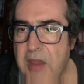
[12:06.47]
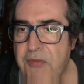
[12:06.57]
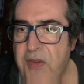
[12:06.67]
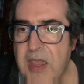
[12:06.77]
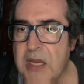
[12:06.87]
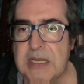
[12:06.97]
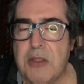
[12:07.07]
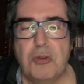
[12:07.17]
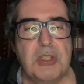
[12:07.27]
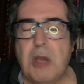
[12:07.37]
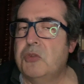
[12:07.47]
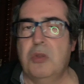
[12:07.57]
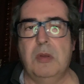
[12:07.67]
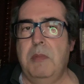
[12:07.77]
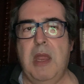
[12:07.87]
fingers. I don't go
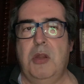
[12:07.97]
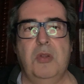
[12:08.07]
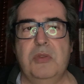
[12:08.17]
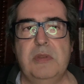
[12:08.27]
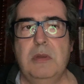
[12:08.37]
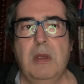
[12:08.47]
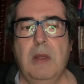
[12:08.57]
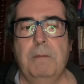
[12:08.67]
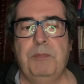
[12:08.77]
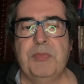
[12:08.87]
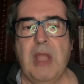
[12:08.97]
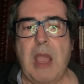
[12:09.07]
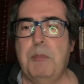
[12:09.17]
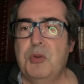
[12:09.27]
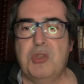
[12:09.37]
to the menus.
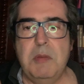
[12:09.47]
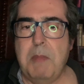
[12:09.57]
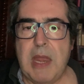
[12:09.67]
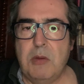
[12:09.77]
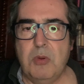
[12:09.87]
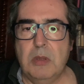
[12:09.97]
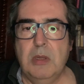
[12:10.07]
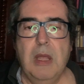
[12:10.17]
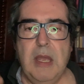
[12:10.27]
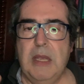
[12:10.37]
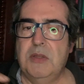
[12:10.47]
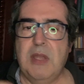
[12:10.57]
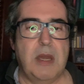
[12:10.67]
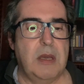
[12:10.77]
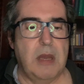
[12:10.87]
I put in manual, and
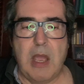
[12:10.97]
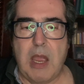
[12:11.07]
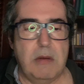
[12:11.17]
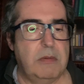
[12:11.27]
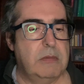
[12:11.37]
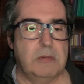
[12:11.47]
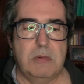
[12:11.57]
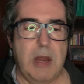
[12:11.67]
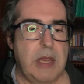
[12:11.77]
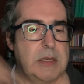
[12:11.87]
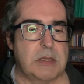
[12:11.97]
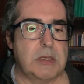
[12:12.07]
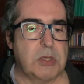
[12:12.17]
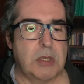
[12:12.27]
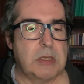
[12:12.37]
then I raise
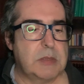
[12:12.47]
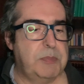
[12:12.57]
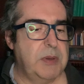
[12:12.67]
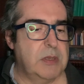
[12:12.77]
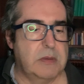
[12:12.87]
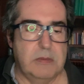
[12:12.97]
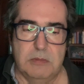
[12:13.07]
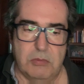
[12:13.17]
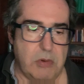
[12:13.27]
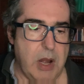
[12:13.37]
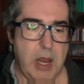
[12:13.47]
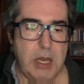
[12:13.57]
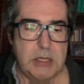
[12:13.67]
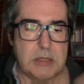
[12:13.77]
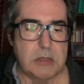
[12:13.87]
the shutter speed,
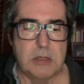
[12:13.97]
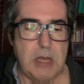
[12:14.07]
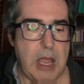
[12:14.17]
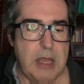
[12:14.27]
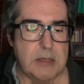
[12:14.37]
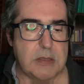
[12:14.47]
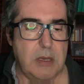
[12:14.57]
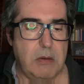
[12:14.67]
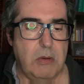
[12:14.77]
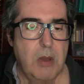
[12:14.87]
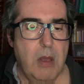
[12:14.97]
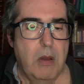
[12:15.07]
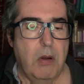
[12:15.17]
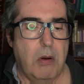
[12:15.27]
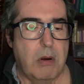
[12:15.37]
raise the ISO,
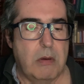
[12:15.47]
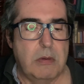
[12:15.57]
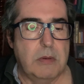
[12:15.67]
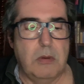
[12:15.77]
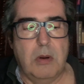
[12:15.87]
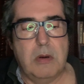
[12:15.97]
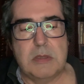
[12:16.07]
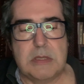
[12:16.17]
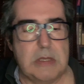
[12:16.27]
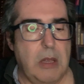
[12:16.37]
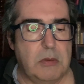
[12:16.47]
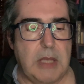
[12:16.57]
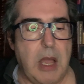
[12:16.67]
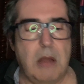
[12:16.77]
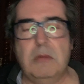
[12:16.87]
or slow
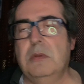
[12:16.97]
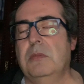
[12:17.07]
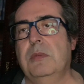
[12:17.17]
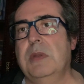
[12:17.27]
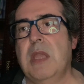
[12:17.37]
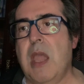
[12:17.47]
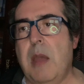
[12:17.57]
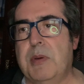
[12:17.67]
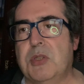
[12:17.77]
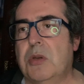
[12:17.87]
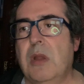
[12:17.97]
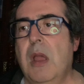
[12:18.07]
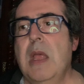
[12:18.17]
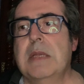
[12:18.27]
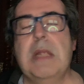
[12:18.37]
down with the aperture.
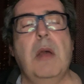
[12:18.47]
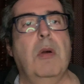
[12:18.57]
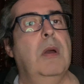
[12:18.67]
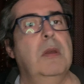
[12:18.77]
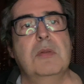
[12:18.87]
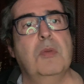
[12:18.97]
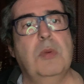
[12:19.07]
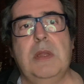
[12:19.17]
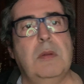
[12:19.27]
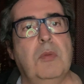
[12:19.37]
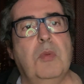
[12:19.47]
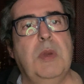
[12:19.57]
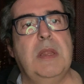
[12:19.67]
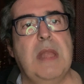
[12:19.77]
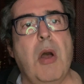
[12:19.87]
So
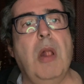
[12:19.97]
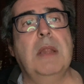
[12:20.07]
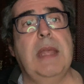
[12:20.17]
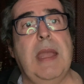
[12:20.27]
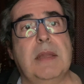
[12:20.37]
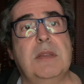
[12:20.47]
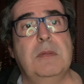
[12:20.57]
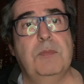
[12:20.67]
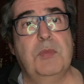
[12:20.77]
with all that,